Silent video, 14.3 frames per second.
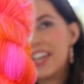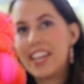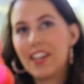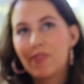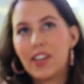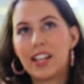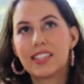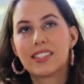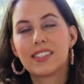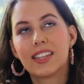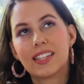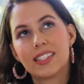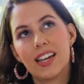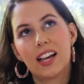if that's the
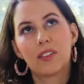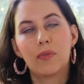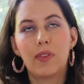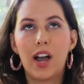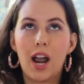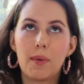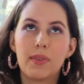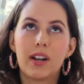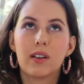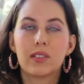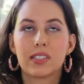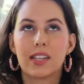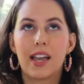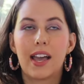exact vibe that I
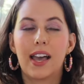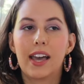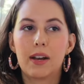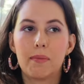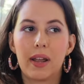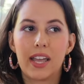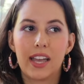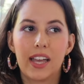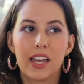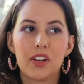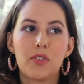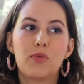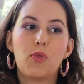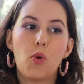had in my
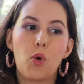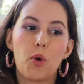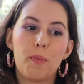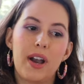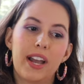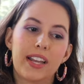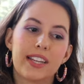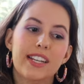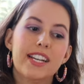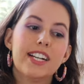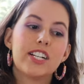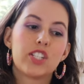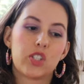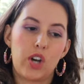head for my
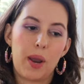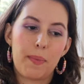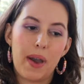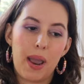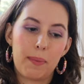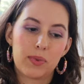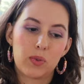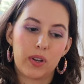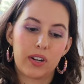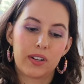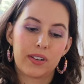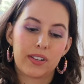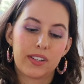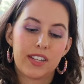stripe hype sweater.
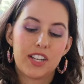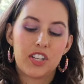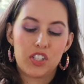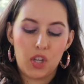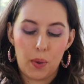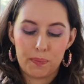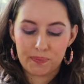So,